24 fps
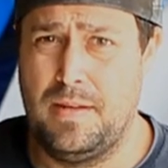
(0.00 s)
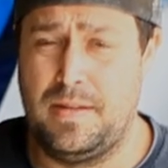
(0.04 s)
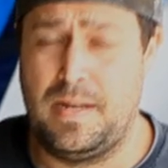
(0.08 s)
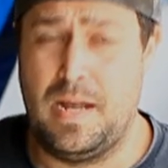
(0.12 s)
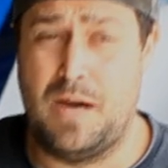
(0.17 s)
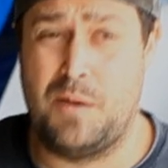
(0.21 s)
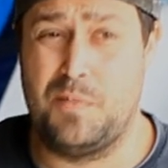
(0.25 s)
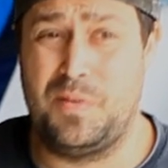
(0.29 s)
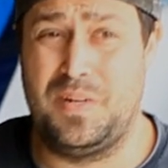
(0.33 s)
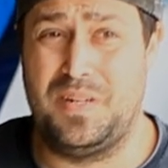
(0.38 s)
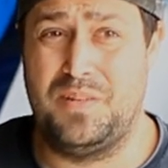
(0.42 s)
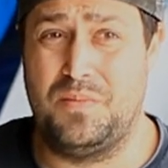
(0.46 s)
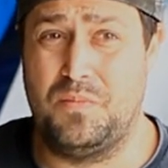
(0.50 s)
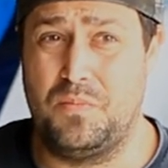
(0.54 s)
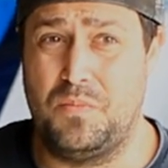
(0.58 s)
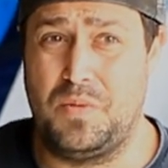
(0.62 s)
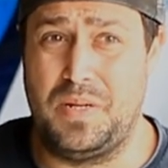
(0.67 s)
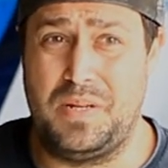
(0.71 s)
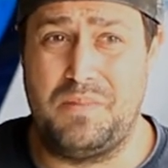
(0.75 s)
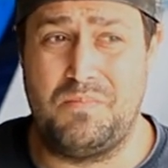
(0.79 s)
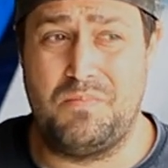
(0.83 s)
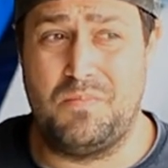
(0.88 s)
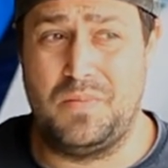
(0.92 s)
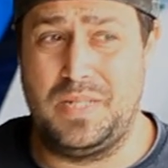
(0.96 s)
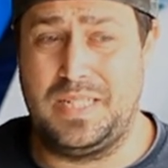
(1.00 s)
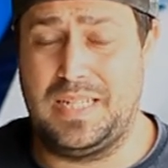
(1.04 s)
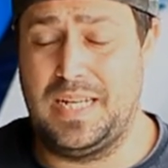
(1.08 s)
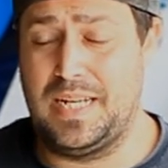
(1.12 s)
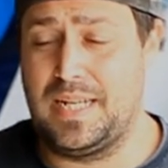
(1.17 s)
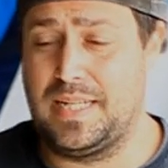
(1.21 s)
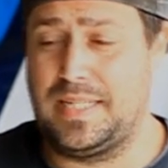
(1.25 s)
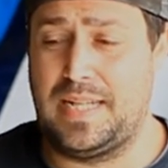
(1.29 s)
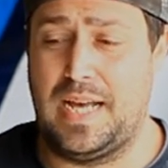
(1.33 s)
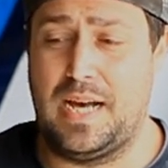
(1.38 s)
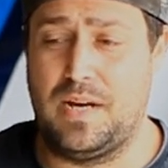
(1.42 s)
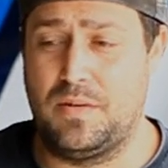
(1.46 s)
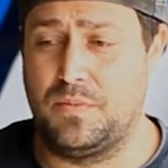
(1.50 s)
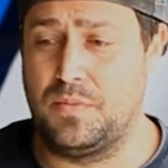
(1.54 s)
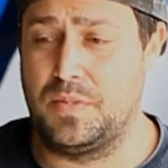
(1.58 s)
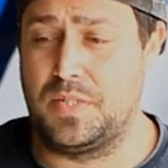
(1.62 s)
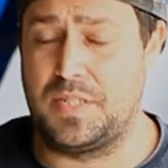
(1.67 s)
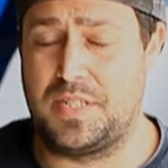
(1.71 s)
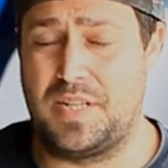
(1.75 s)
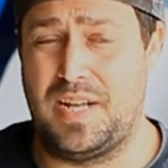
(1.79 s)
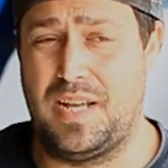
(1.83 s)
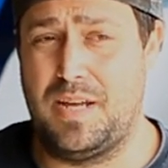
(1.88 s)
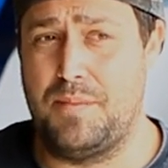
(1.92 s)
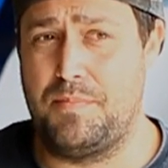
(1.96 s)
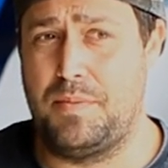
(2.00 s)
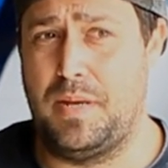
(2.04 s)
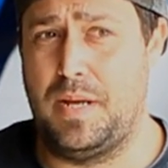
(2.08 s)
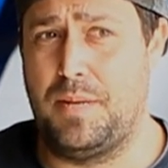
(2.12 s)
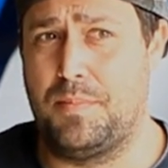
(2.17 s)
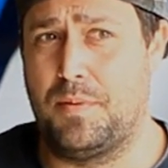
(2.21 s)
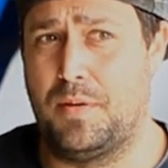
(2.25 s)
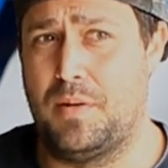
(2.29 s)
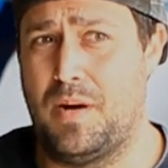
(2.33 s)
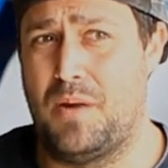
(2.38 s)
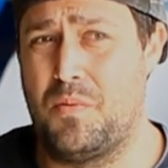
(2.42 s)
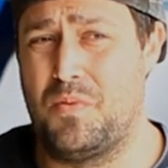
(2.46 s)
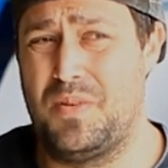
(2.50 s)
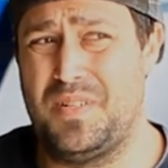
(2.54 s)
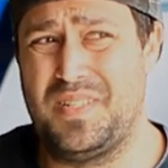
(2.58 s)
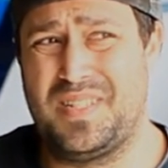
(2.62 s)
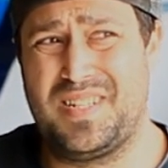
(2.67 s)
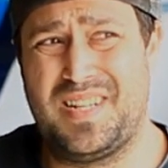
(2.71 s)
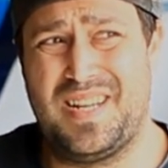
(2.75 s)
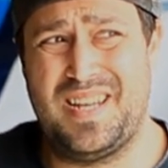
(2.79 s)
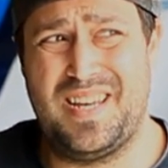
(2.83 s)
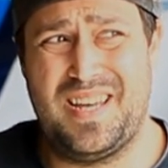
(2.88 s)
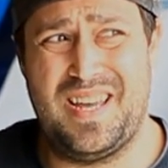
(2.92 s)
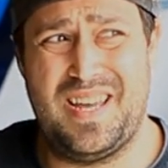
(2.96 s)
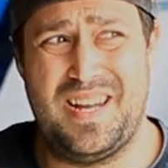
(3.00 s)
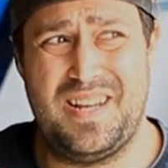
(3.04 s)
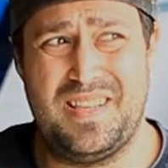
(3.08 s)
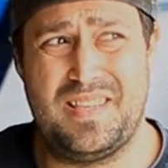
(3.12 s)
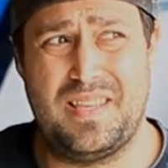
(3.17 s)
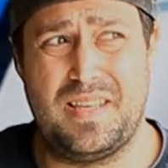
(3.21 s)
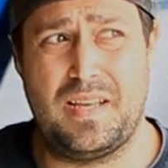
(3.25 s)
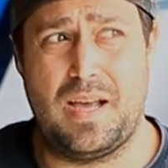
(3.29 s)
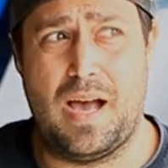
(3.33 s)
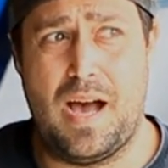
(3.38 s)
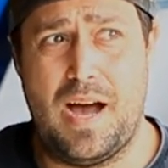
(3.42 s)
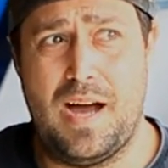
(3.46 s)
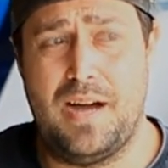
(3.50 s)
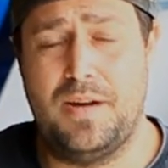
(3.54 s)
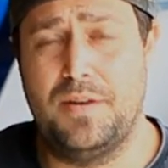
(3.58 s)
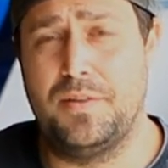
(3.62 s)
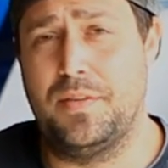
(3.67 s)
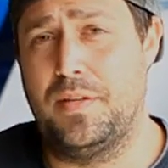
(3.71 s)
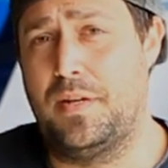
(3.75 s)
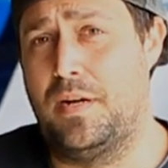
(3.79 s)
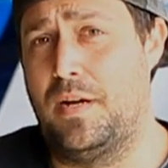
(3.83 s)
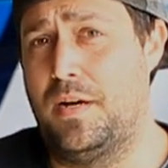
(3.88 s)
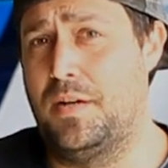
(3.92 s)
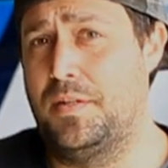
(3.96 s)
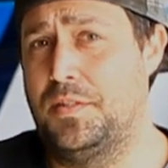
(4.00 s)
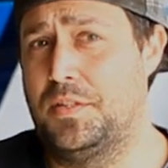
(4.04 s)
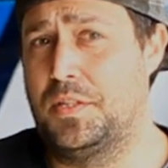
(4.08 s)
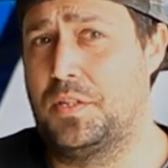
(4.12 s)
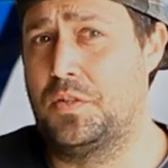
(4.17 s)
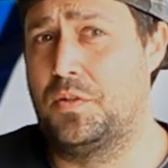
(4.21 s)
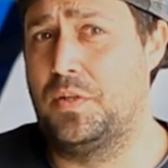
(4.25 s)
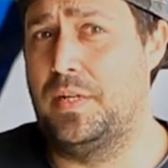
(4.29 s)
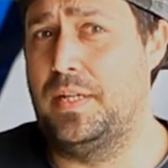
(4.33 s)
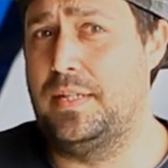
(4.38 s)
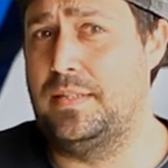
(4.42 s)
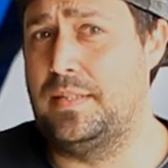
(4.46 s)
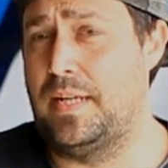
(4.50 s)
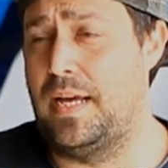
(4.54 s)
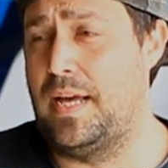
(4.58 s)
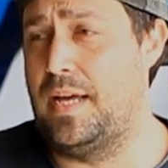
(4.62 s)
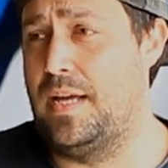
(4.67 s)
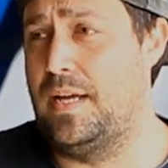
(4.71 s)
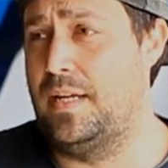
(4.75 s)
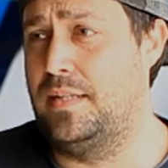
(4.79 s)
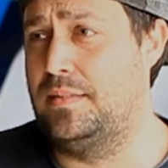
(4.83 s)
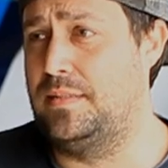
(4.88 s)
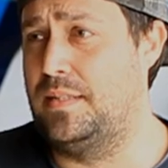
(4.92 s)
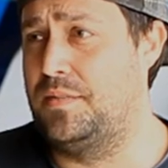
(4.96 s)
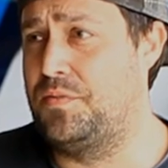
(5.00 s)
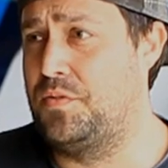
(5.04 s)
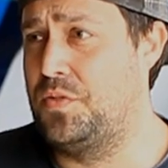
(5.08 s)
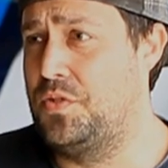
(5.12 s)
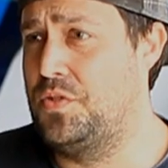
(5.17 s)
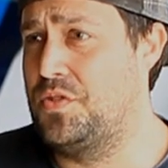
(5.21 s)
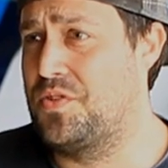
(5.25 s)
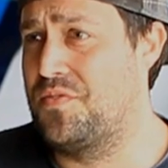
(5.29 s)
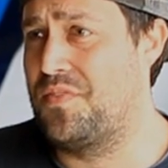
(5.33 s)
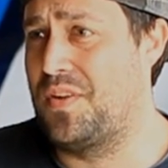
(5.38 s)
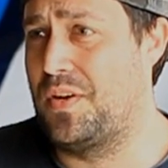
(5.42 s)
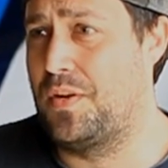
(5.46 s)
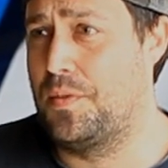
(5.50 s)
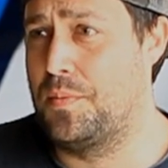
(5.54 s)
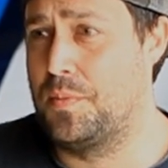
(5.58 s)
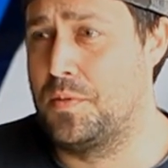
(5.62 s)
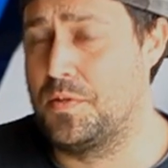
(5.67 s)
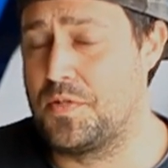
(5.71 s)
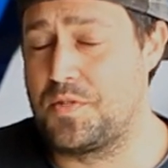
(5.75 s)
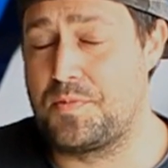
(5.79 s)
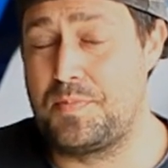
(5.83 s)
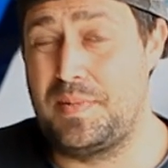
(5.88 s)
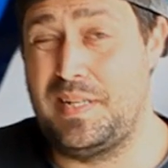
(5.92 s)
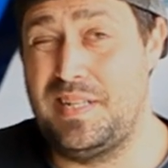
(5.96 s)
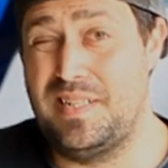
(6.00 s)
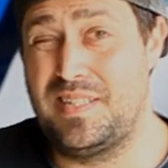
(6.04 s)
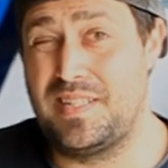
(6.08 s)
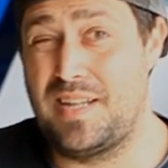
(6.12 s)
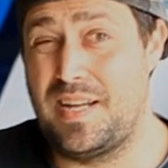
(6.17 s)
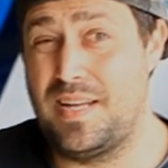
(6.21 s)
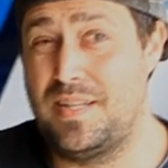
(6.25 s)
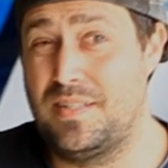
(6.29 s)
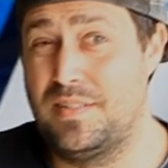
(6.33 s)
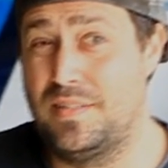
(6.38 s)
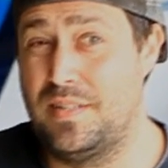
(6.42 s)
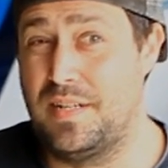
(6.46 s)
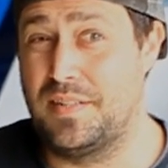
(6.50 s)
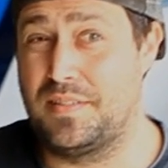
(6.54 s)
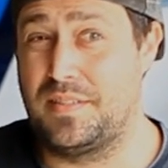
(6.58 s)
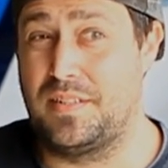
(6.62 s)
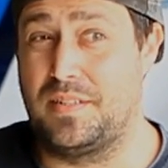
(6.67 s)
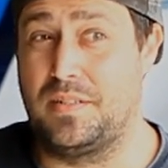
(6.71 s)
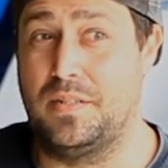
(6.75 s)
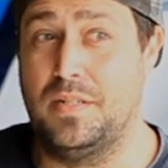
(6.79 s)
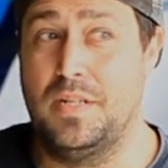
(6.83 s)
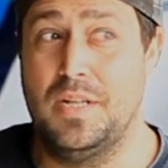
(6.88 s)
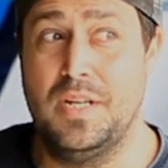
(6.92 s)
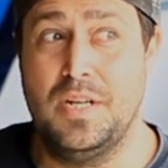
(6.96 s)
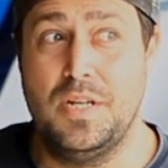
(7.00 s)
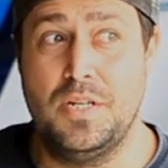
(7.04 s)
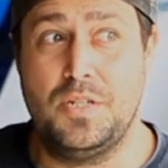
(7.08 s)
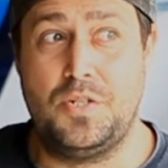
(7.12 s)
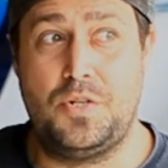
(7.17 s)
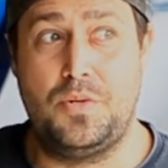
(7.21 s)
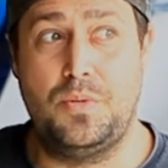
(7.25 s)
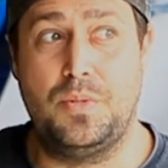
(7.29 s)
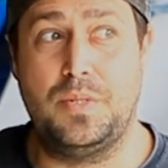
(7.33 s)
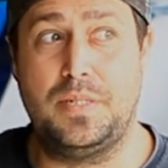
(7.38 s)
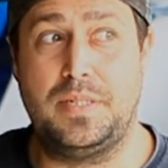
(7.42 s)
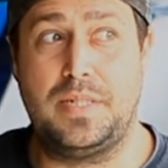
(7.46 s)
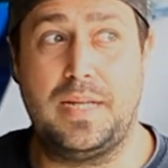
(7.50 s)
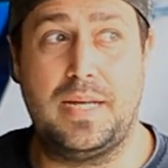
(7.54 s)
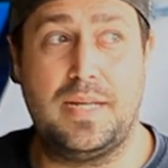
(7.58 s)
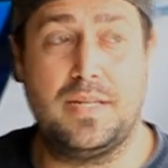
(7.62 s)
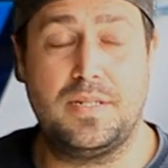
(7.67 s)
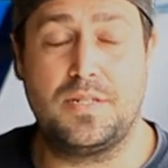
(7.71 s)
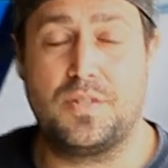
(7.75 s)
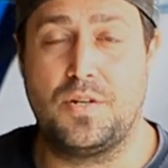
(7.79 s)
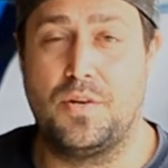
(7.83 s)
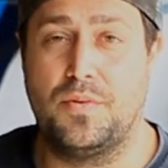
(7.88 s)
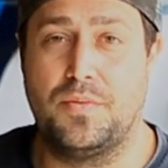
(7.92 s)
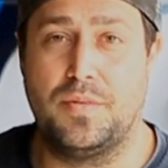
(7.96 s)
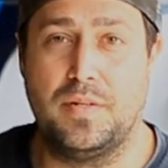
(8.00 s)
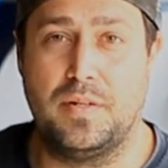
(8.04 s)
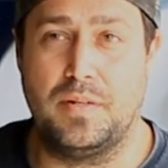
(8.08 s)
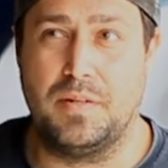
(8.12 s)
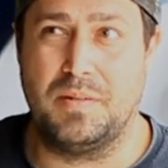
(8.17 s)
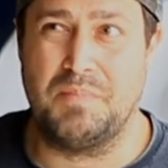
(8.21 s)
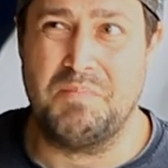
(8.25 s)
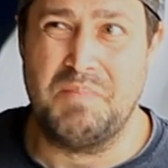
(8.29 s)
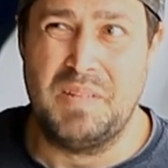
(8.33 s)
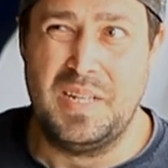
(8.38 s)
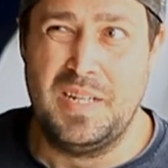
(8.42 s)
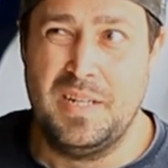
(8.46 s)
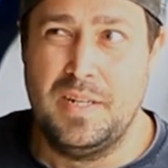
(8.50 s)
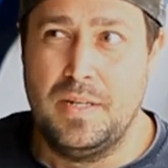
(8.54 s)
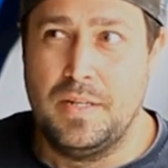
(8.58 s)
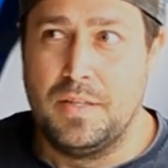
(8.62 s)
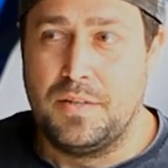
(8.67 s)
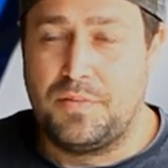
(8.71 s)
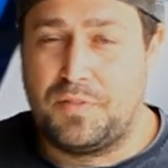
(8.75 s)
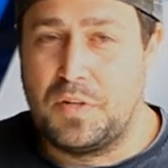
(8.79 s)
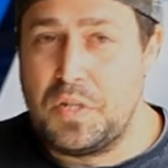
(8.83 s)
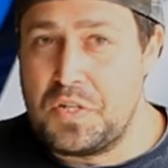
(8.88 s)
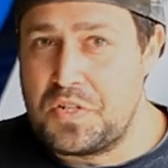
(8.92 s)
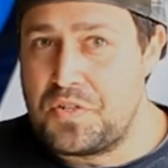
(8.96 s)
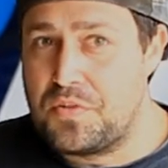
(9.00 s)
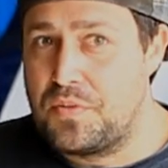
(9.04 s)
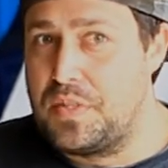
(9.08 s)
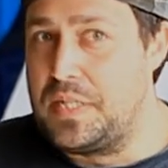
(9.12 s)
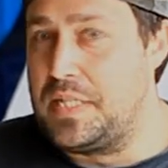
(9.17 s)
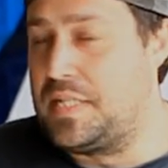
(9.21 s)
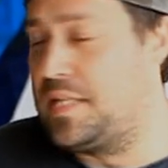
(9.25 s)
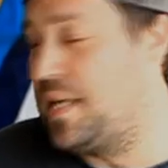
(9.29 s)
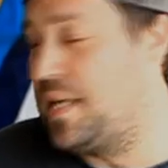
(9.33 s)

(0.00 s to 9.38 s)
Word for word: now we, we, we take it down with sandpaper. I wouldn't say anything higher than 100 grit, and if you use a variable speed sander, nothing too intense over first three